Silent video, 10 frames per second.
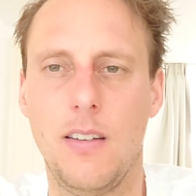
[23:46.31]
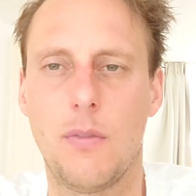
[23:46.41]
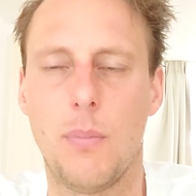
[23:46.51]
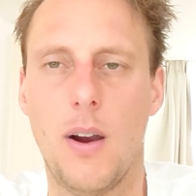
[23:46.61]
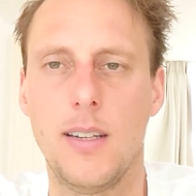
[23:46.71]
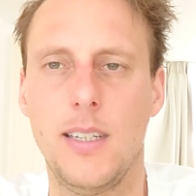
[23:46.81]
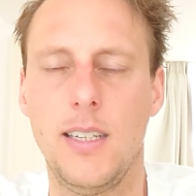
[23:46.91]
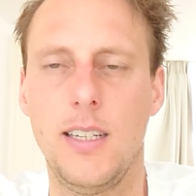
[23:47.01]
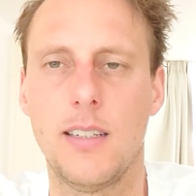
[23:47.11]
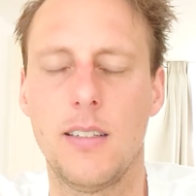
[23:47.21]
his
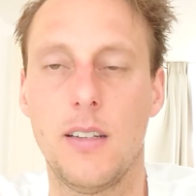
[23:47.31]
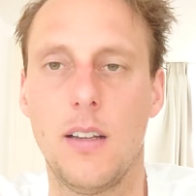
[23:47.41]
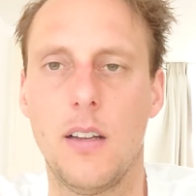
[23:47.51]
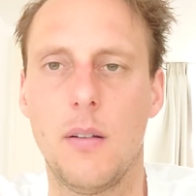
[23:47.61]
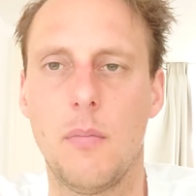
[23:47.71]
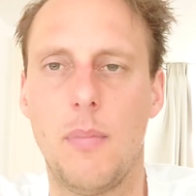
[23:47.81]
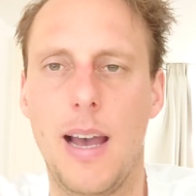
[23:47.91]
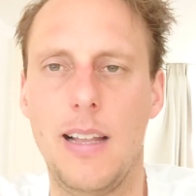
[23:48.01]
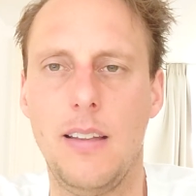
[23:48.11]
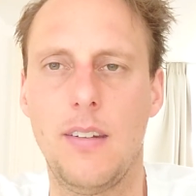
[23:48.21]
body,
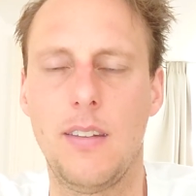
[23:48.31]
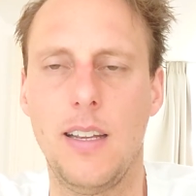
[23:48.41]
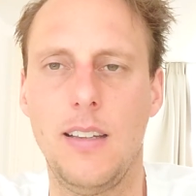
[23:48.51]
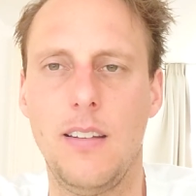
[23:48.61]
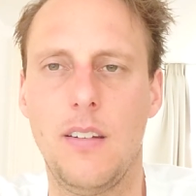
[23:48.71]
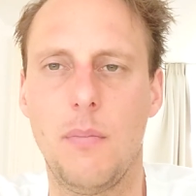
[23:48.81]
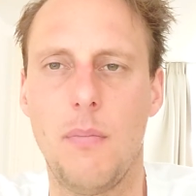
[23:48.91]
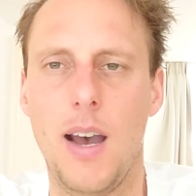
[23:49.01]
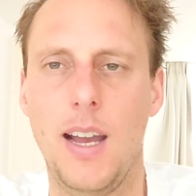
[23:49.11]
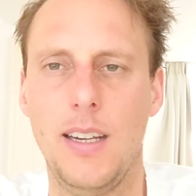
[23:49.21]
balanced in his
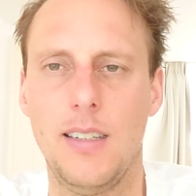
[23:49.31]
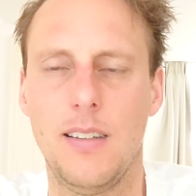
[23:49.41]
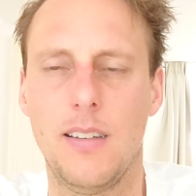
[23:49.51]
mind.